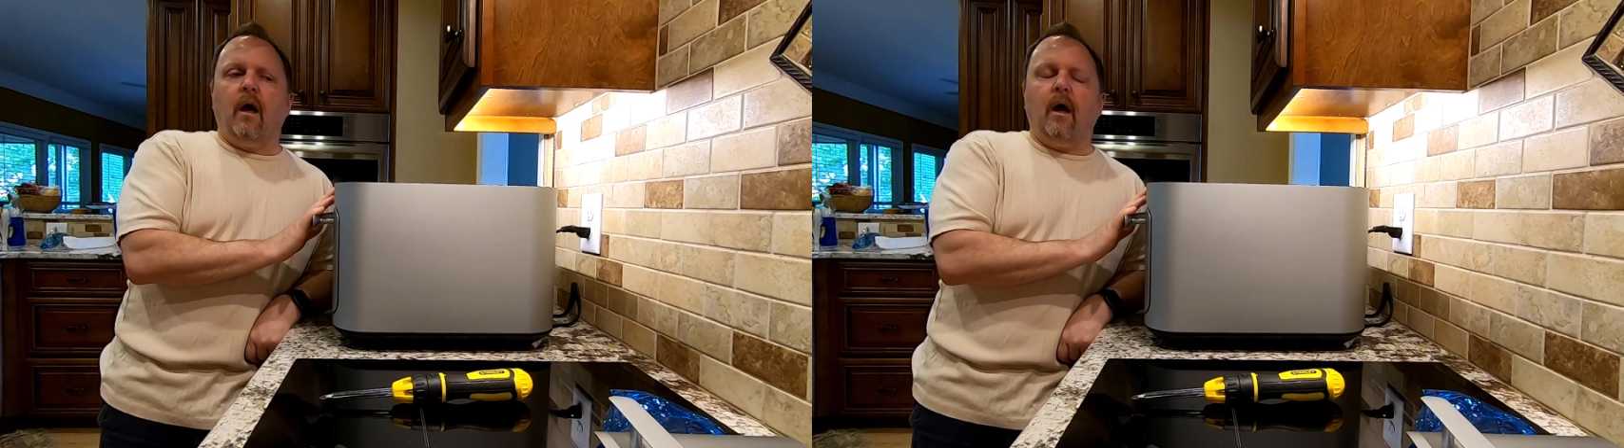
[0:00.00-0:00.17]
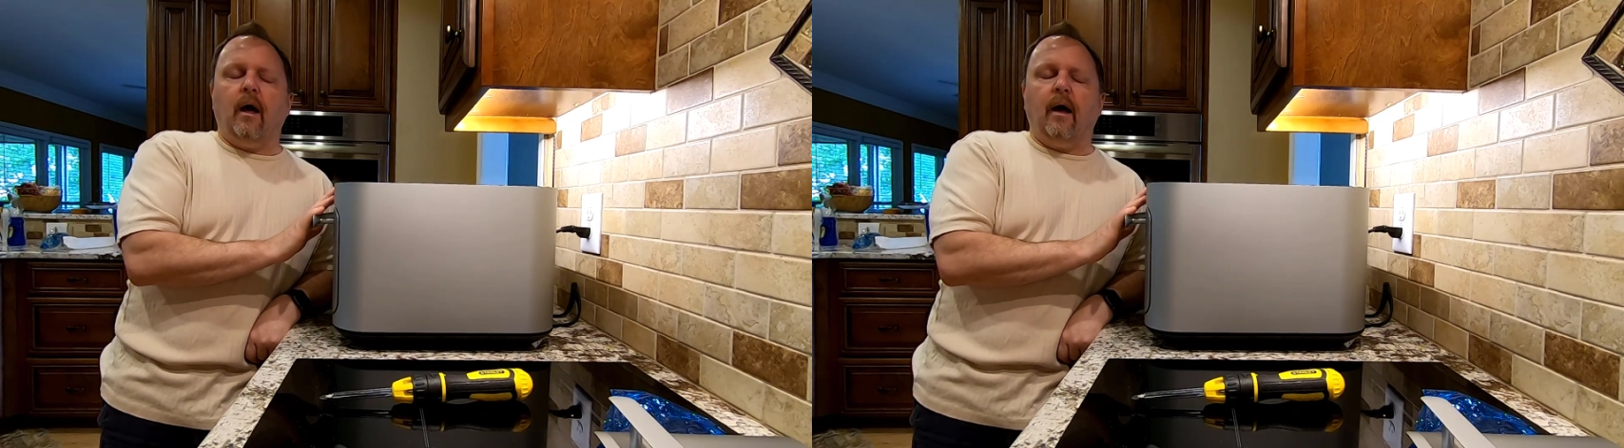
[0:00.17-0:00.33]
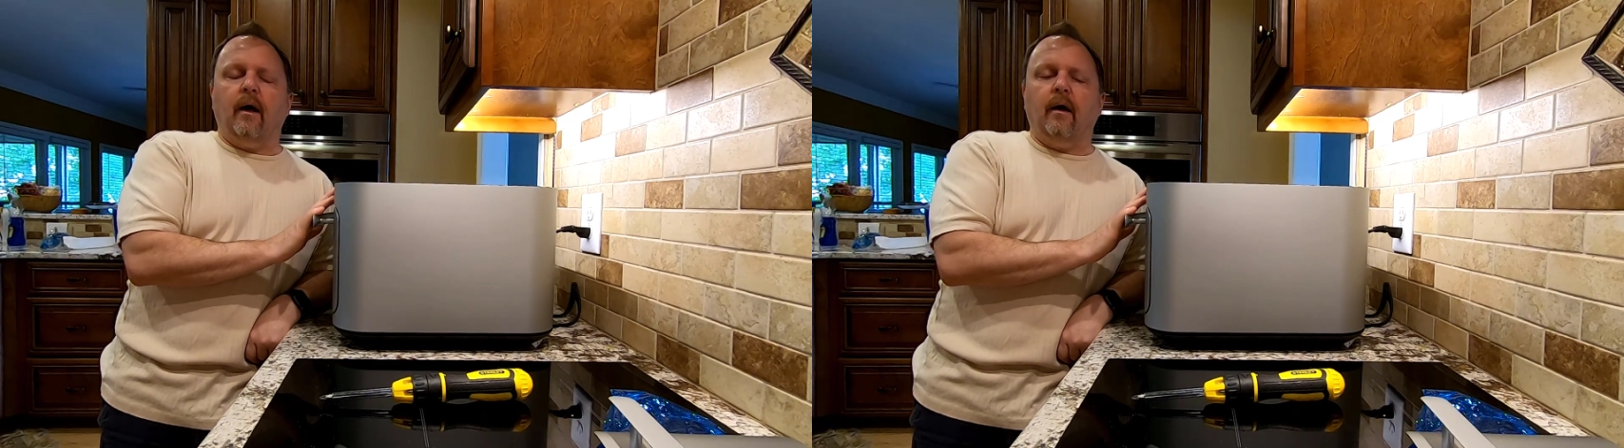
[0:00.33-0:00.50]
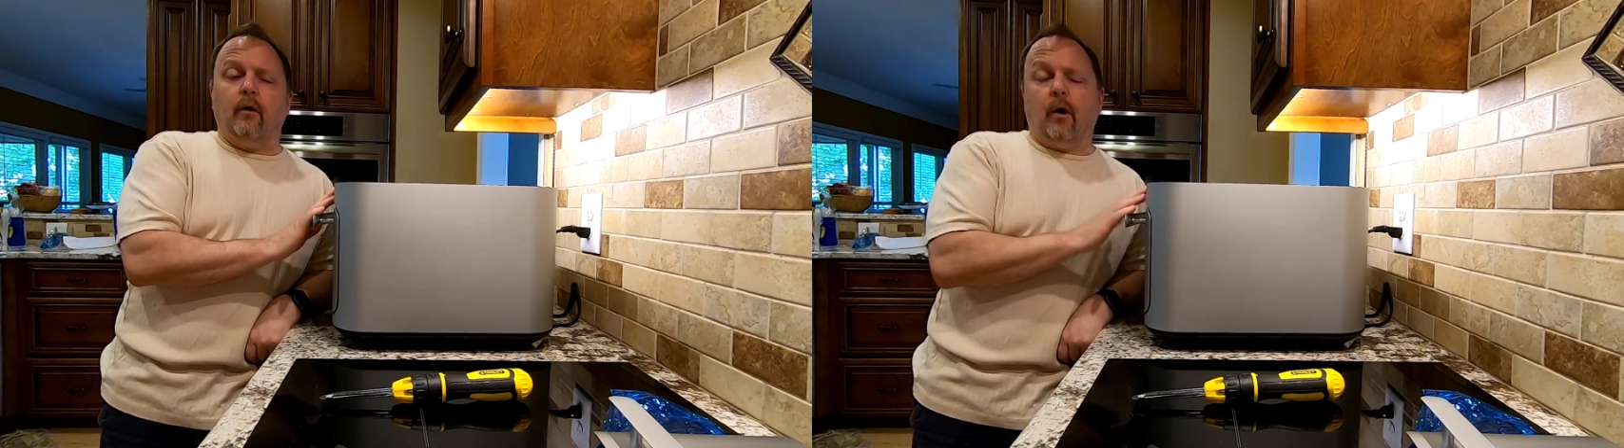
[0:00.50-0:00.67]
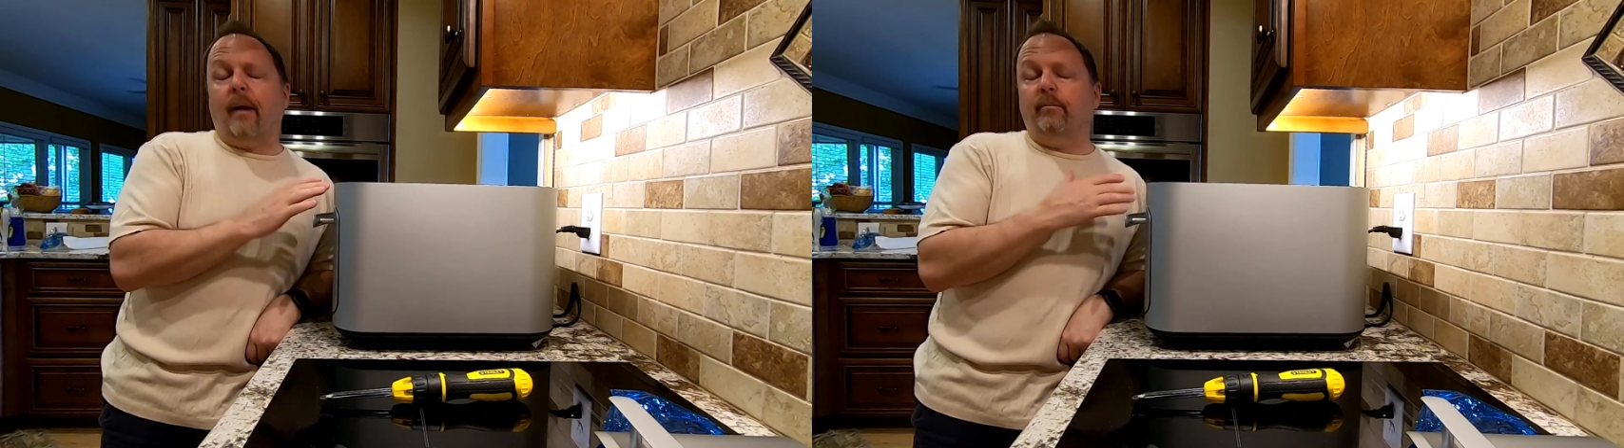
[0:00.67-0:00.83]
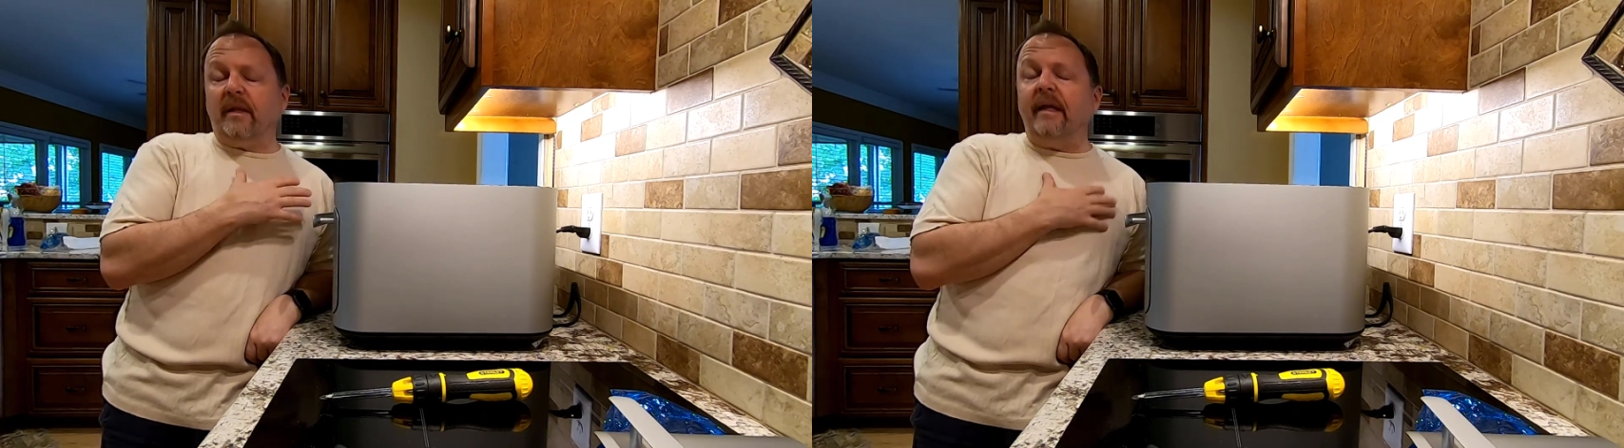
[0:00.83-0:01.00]
Or
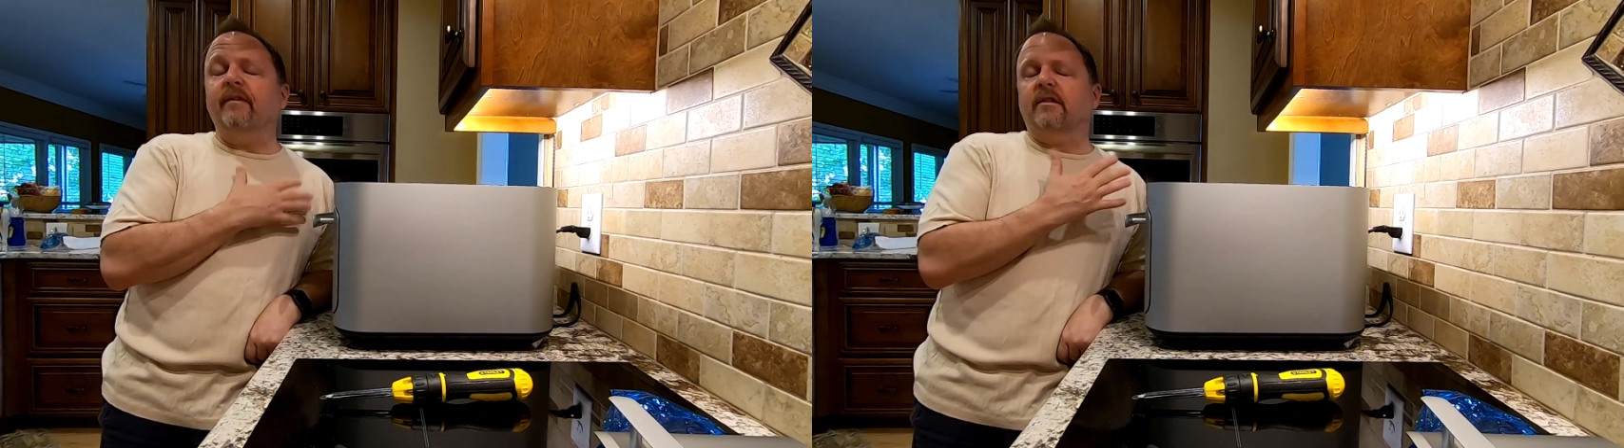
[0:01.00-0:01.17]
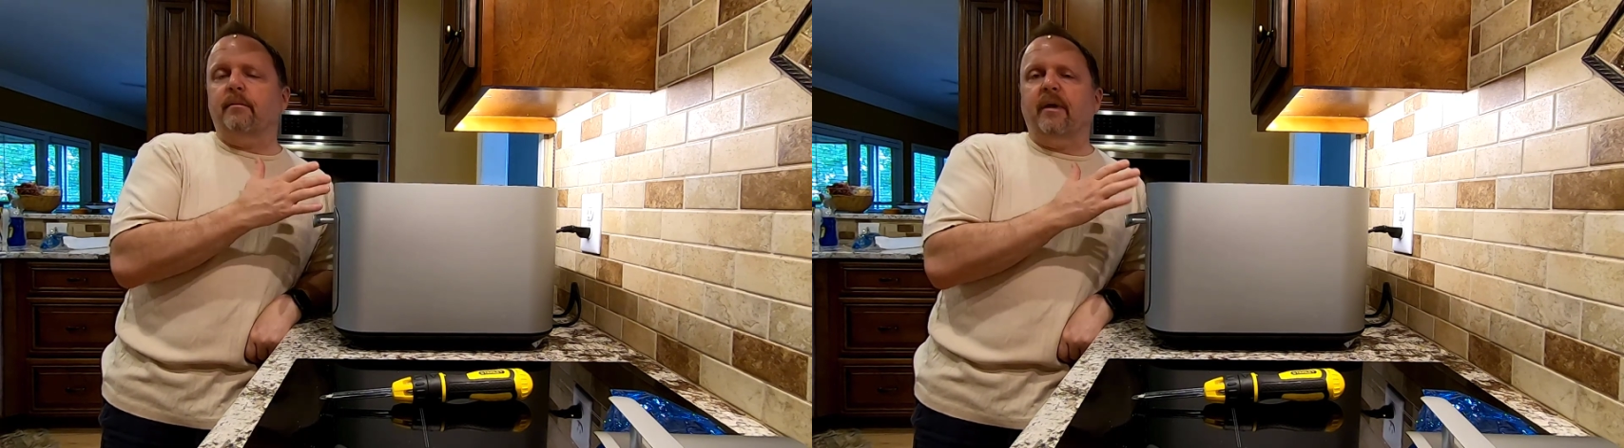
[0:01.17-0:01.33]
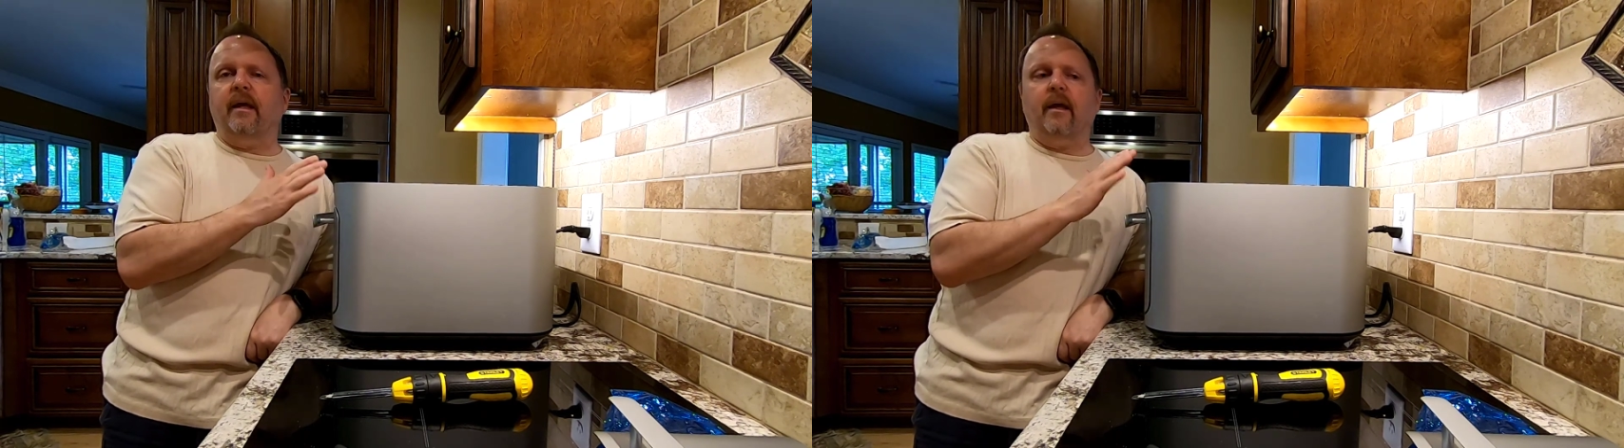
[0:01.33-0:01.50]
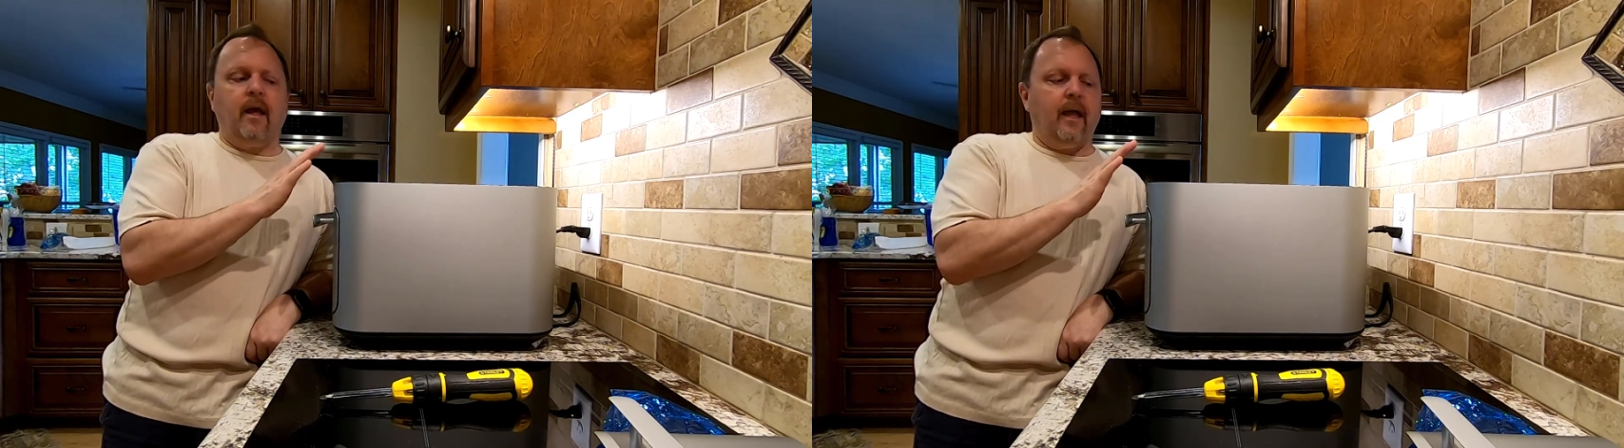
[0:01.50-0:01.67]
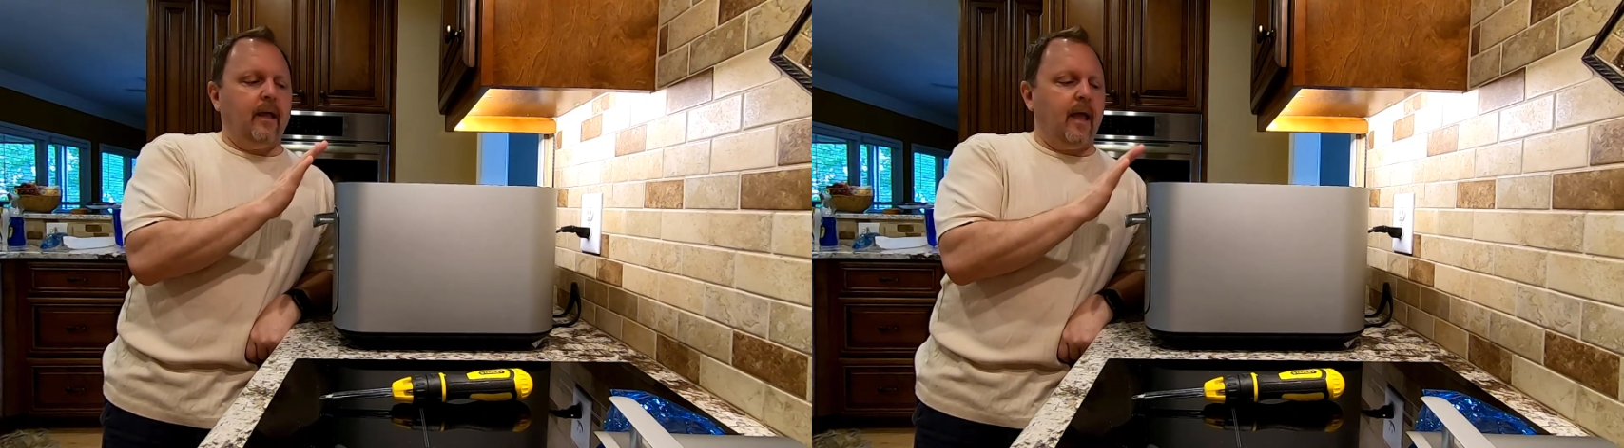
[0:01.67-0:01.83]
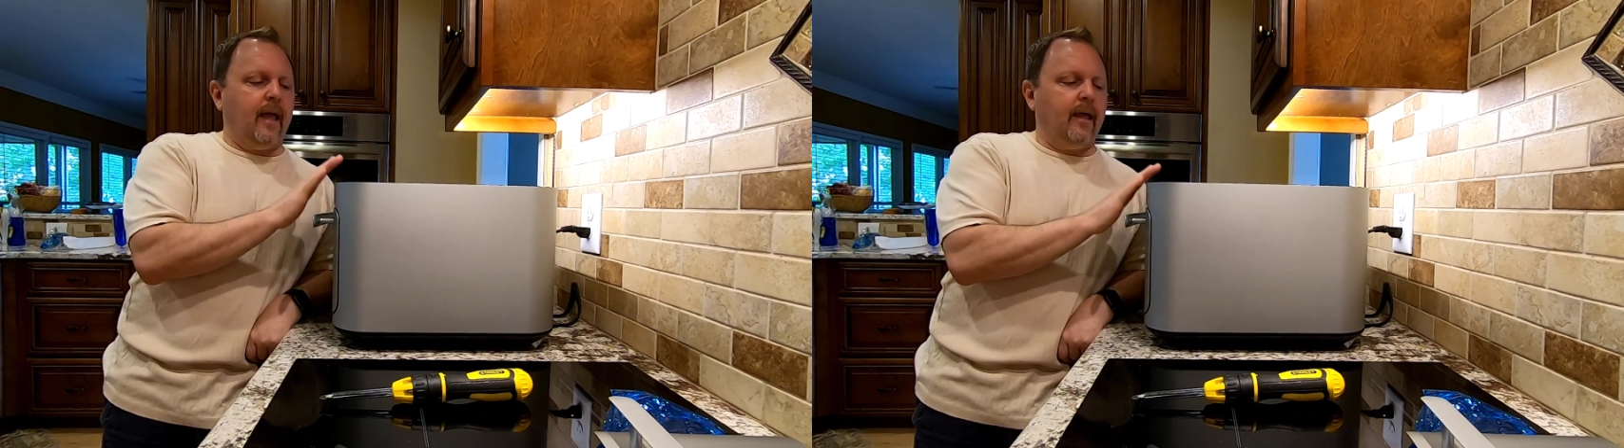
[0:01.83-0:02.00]
I believe it to be
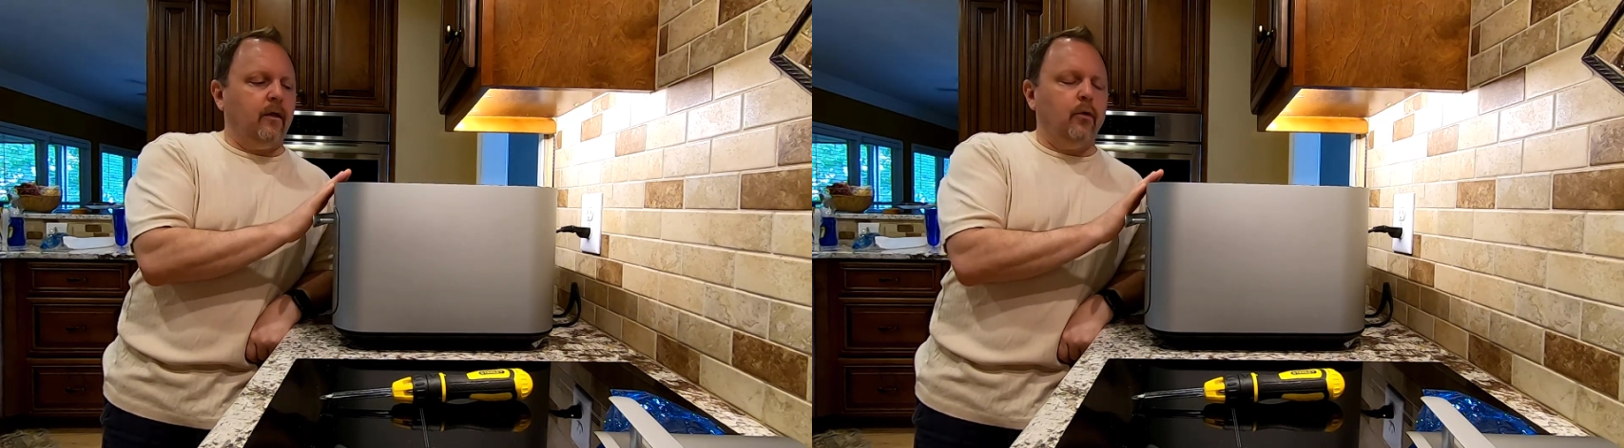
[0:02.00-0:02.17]
a